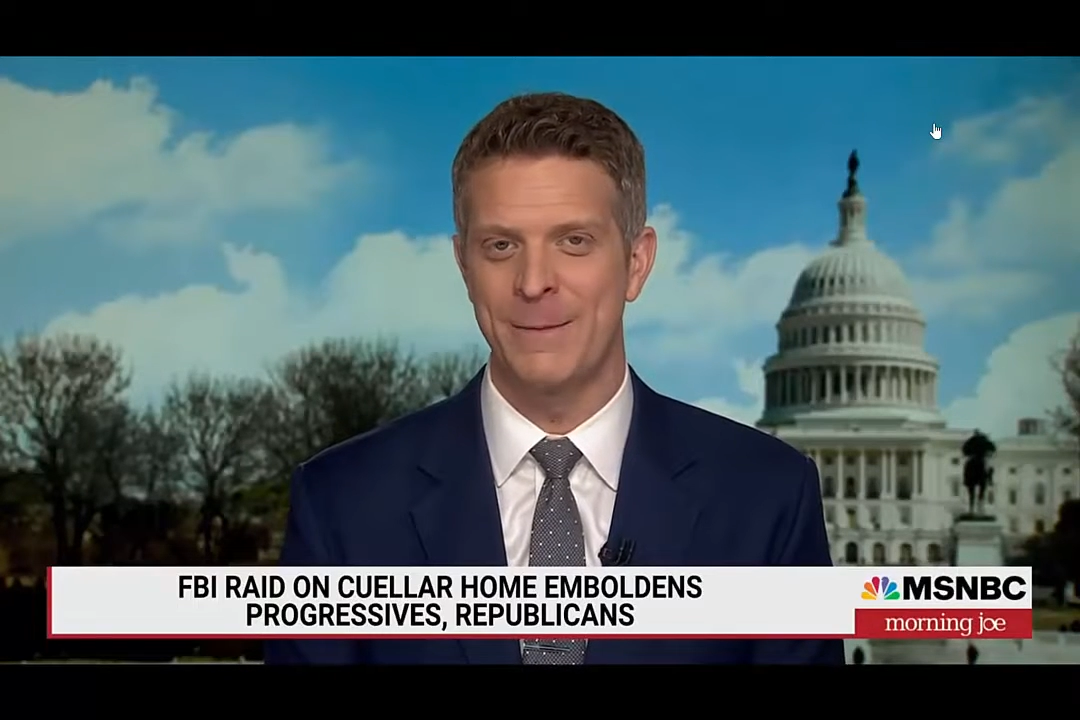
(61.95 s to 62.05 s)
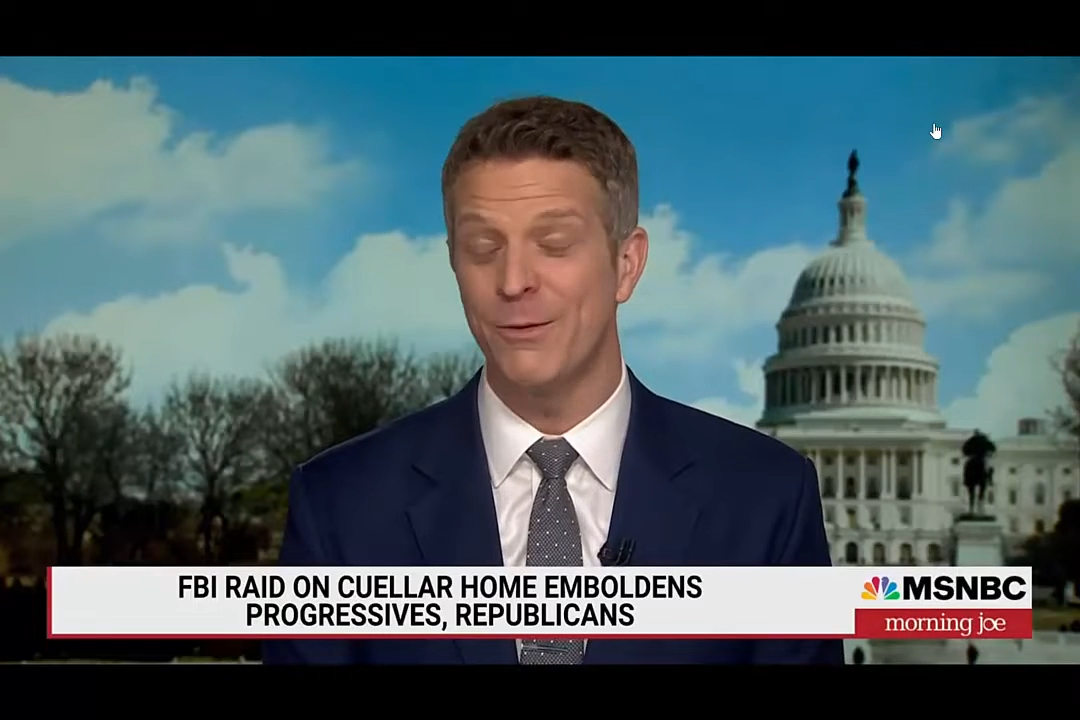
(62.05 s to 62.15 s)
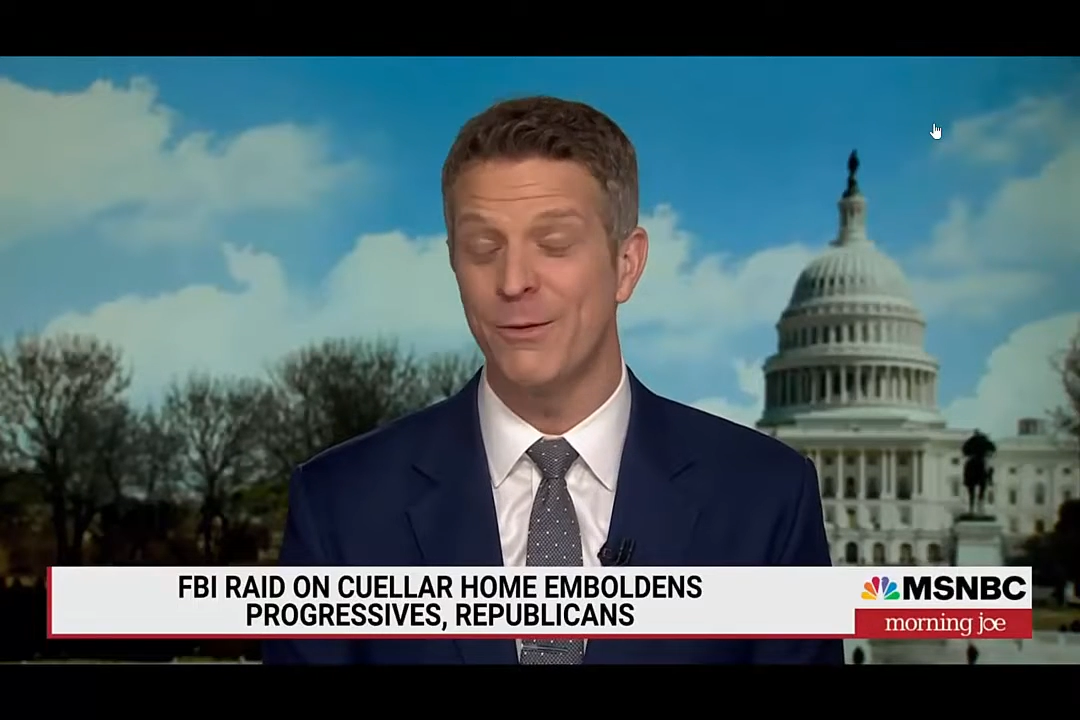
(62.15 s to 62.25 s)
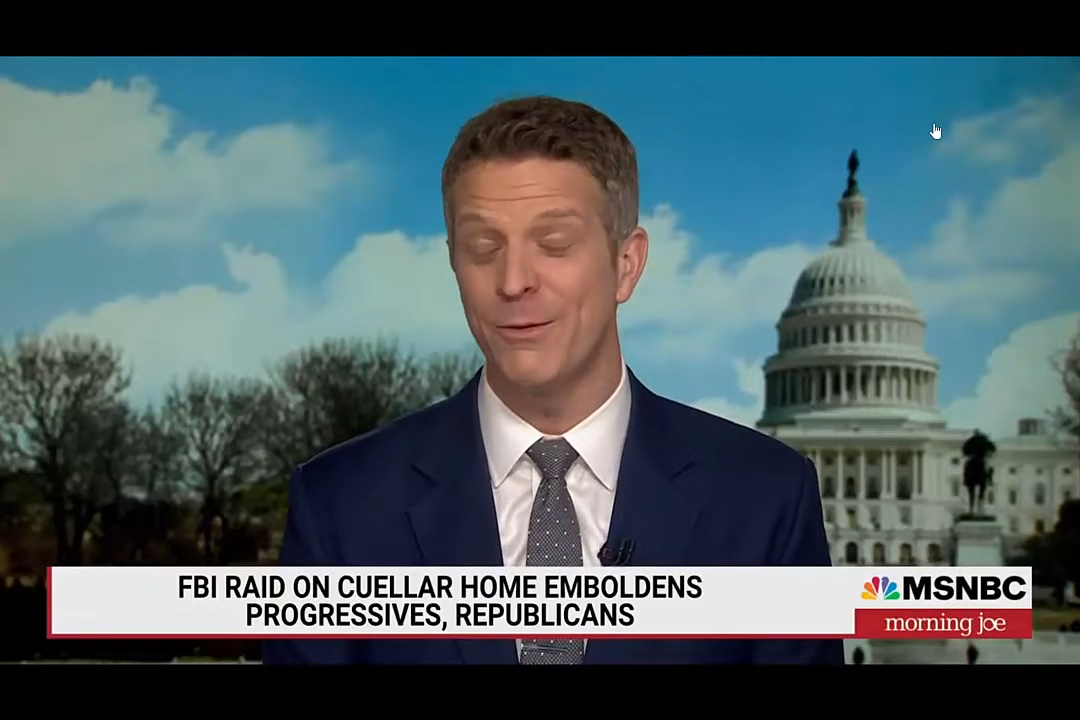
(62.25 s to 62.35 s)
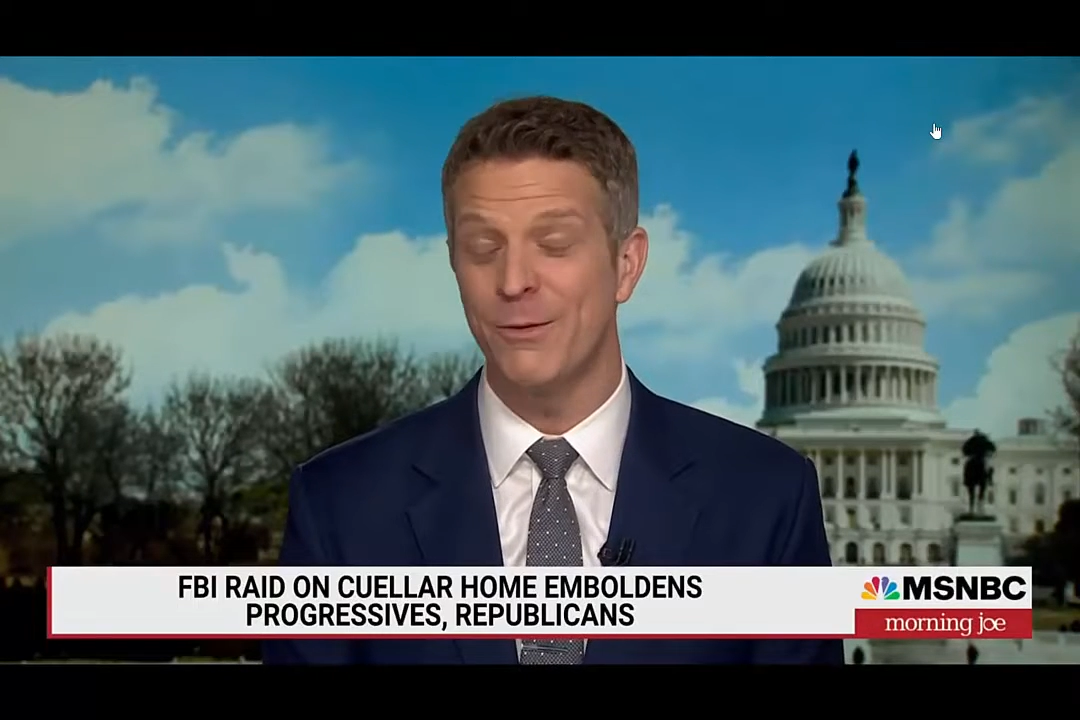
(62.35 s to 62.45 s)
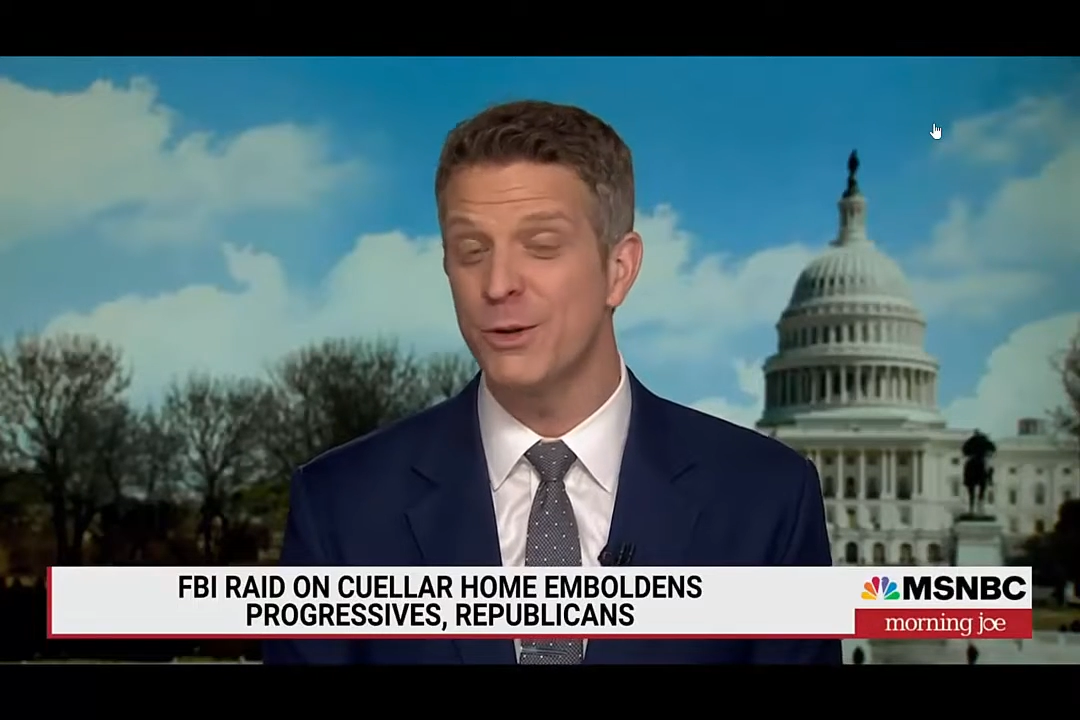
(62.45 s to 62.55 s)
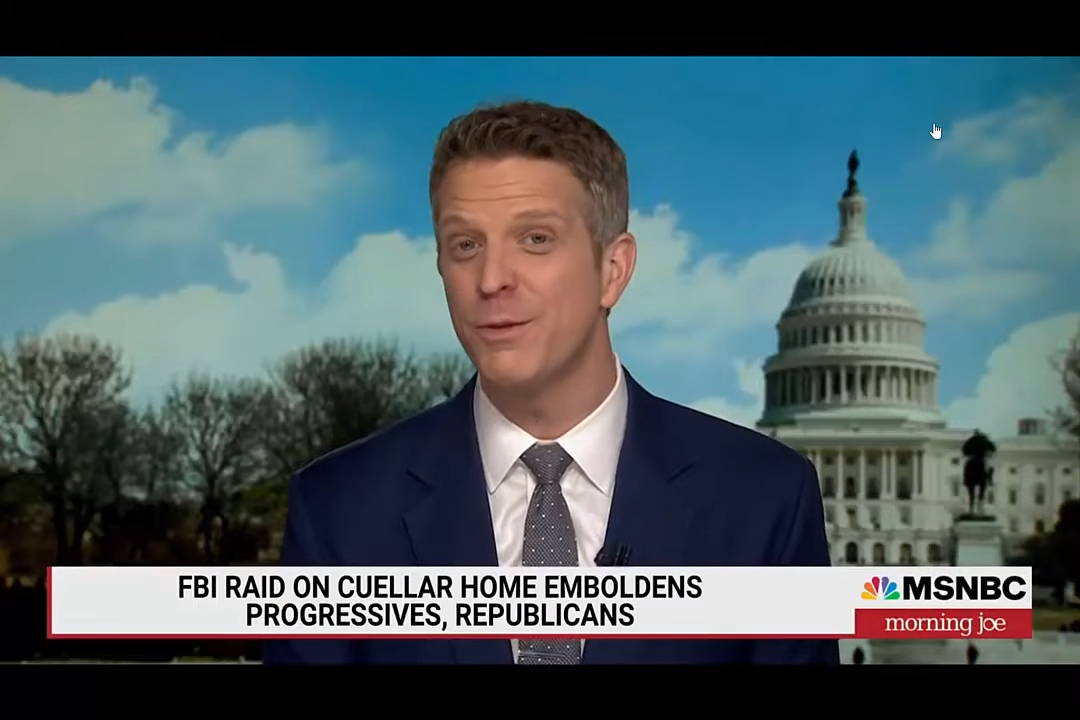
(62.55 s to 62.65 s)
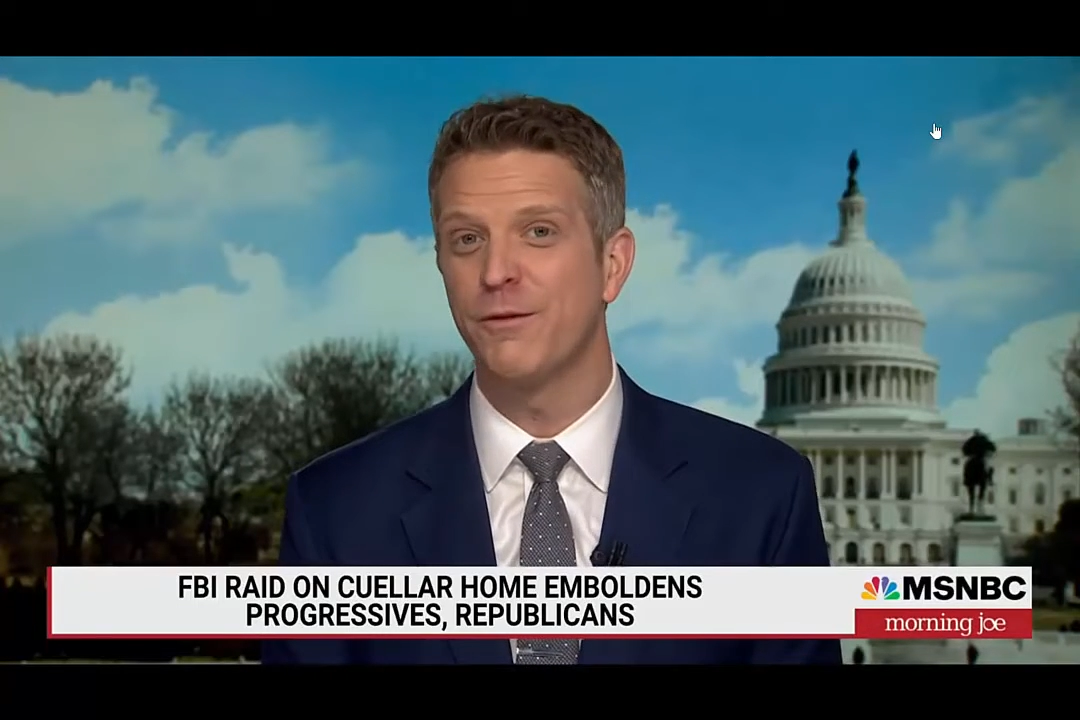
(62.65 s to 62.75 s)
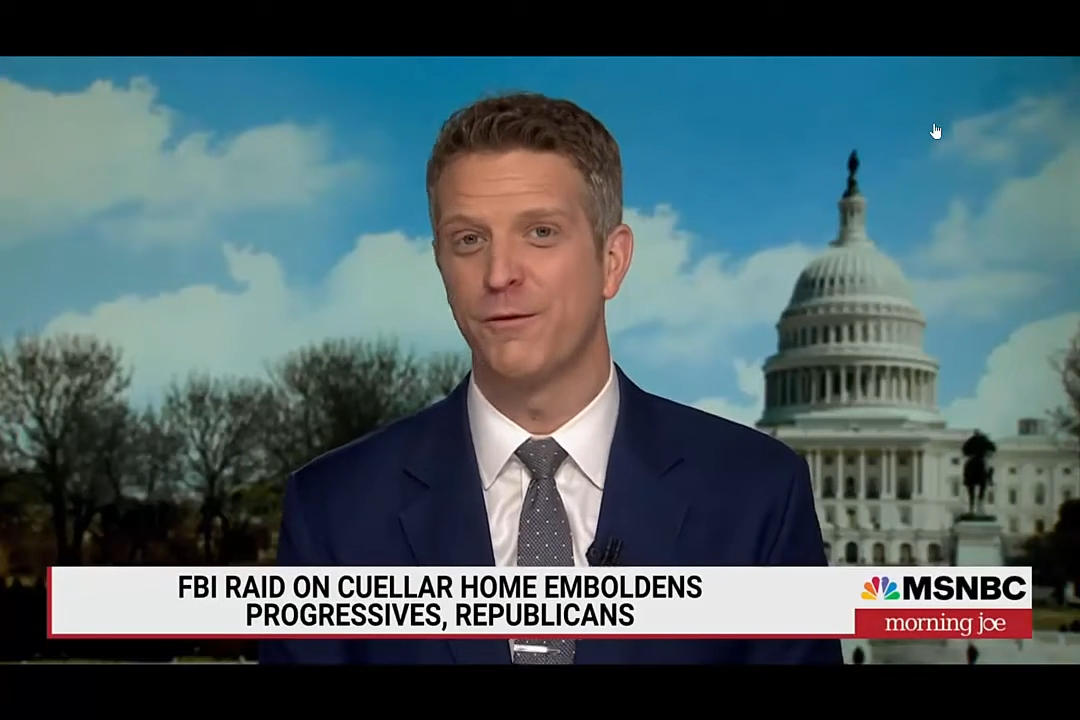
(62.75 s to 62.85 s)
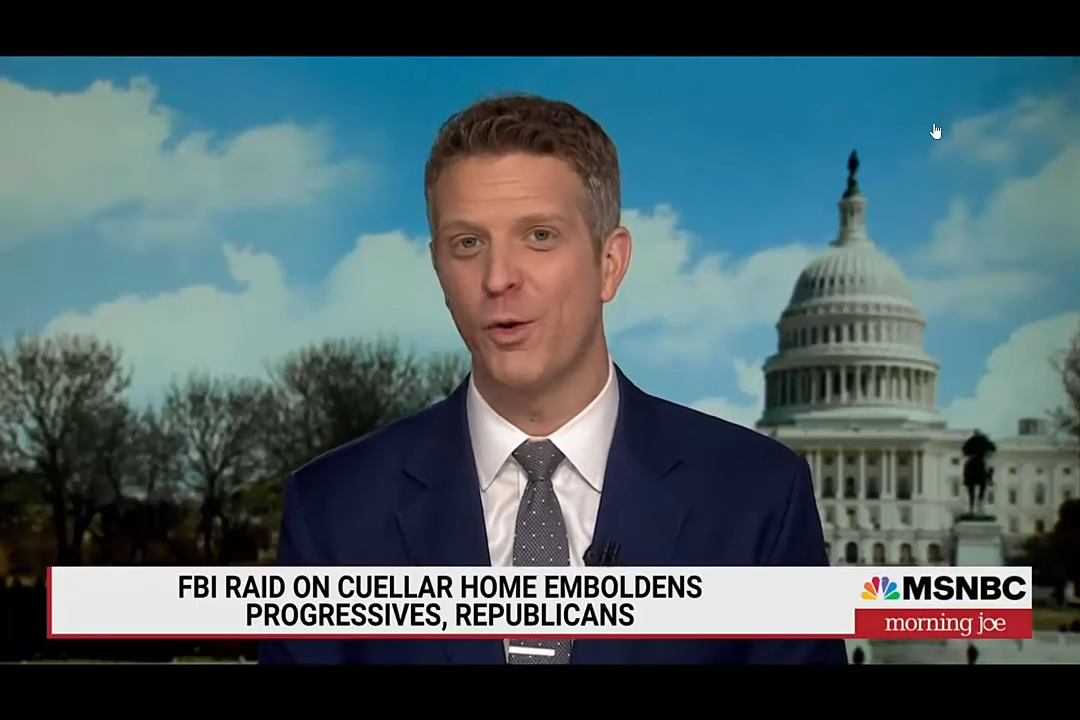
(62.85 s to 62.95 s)
And that was
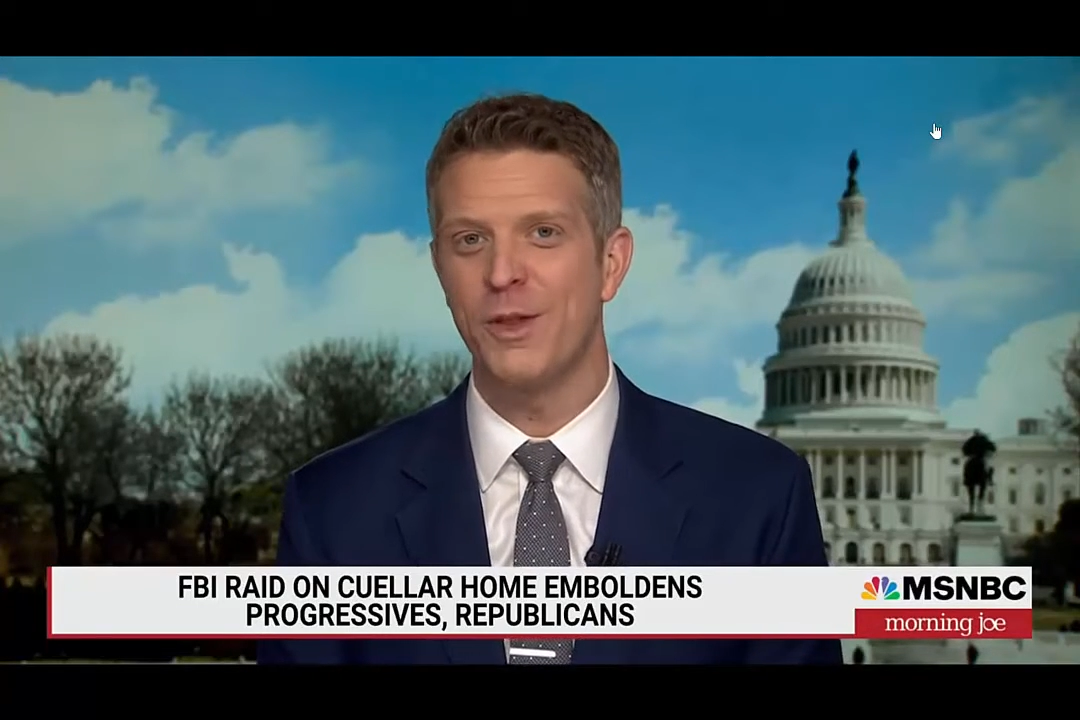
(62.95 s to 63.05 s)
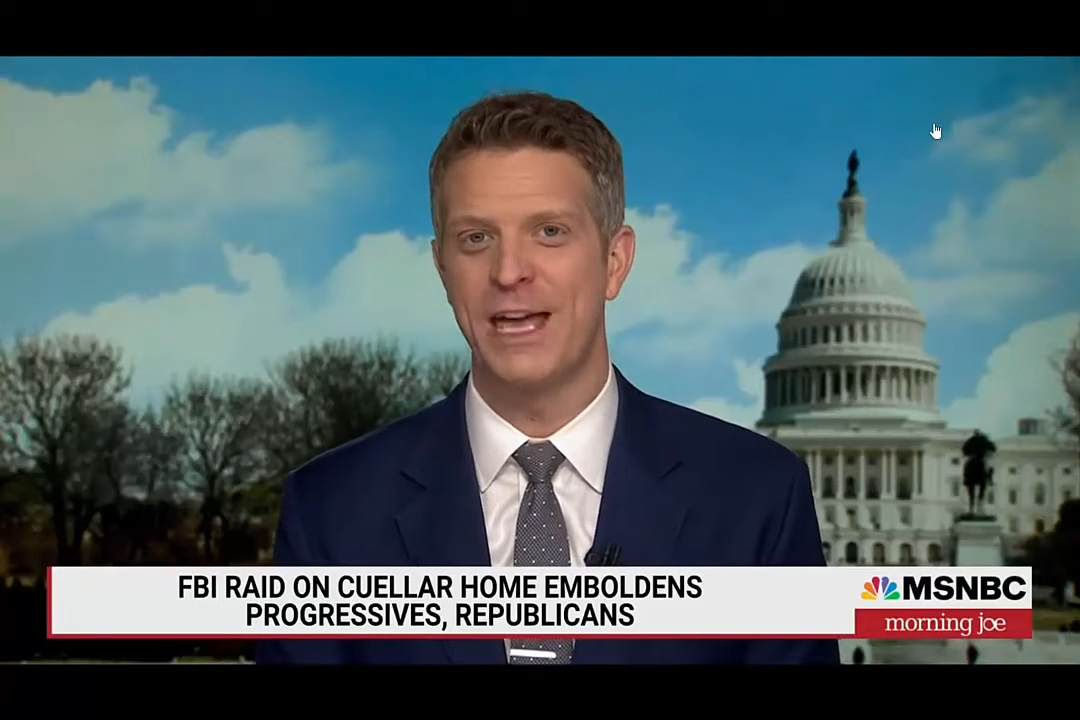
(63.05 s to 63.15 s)
before